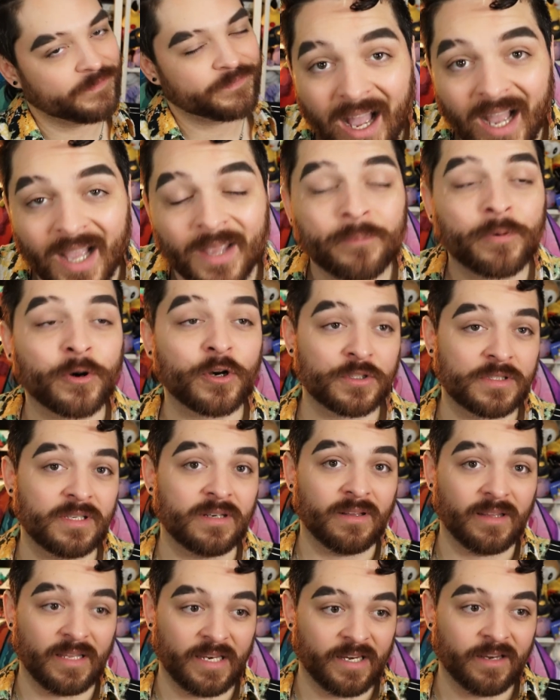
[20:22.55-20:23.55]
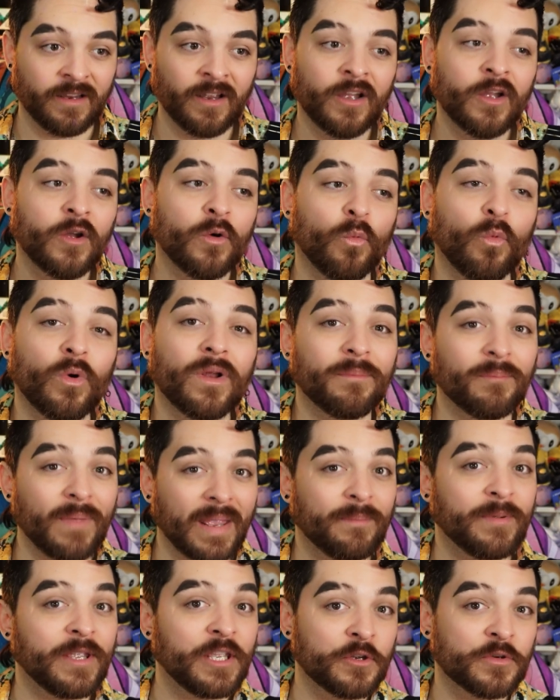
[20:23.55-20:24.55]
I personally would
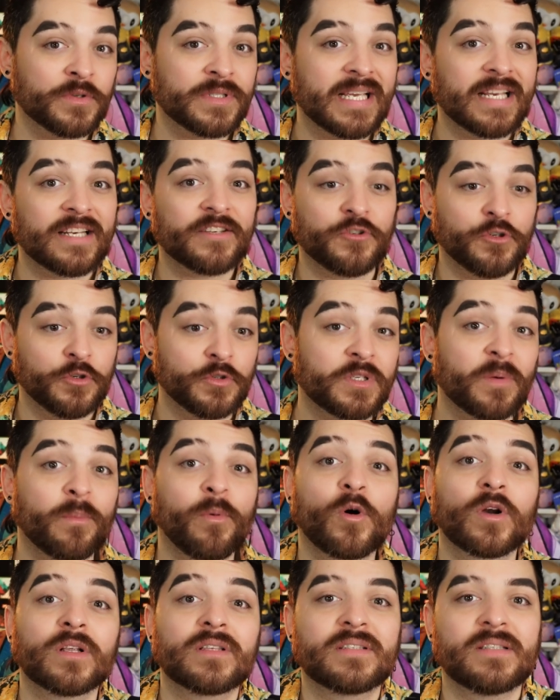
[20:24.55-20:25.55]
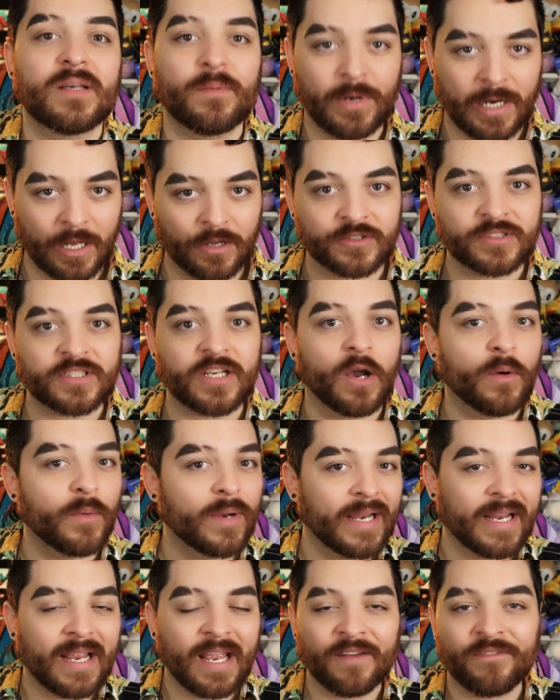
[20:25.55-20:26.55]
maybe use it to support someone else
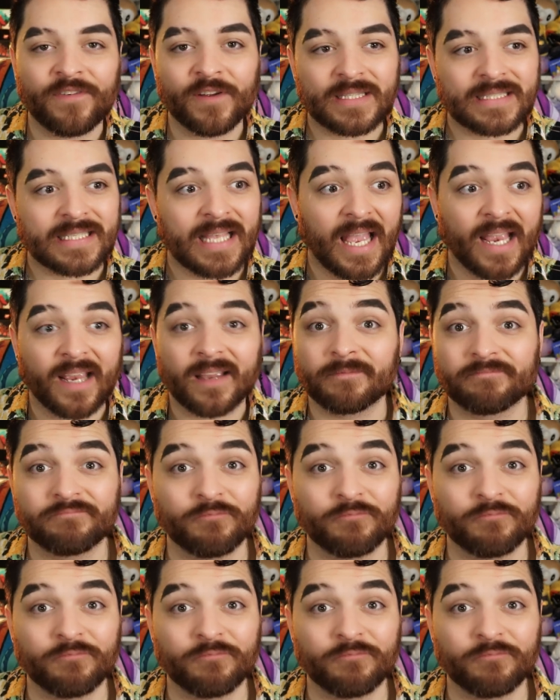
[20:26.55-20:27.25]
going if it's like,